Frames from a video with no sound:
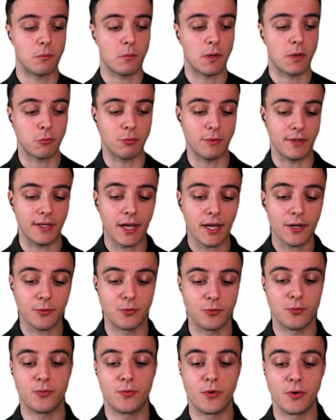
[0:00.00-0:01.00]
what we got to
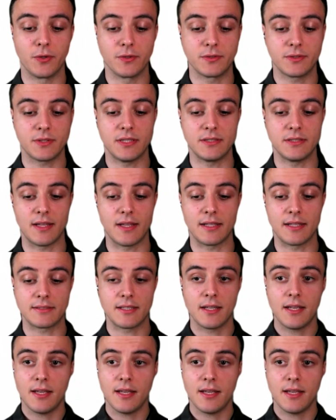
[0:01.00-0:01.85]
do first is that